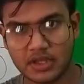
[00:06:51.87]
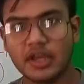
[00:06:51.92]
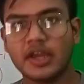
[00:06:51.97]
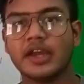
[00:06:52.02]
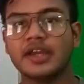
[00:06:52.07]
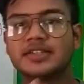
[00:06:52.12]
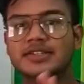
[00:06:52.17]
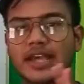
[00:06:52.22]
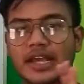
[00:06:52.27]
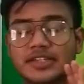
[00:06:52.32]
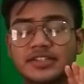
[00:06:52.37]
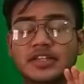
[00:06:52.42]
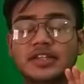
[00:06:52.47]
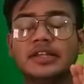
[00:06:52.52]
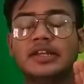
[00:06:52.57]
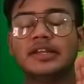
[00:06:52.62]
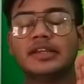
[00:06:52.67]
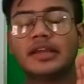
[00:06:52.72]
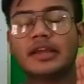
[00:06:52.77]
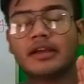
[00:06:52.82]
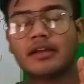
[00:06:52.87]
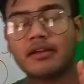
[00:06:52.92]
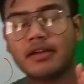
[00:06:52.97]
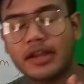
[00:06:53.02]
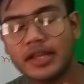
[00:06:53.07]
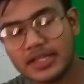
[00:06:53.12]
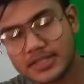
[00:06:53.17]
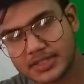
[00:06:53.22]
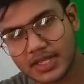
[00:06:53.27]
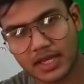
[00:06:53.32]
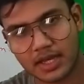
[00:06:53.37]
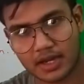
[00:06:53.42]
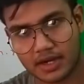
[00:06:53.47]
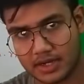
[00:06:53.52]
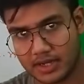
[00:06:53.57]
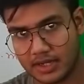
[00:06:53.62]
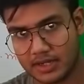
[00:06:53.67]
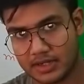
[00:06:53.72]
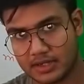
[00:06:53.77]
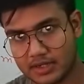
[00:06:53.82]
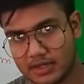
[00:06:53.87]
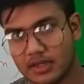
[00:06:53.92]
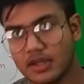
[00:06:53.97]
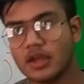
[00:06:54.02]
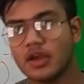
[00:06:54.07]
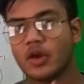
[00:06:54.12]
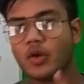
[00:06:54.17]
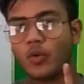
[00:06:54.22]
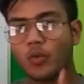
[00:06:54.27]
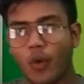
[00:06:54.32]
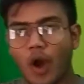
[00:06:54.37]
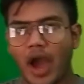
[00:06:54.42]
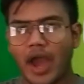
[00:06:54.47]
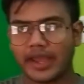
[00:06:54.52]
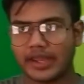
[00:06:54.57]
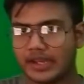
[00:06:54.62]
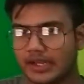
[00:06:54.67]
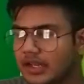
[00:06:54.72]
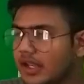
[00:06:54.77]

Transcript: It's actually decrease the current, while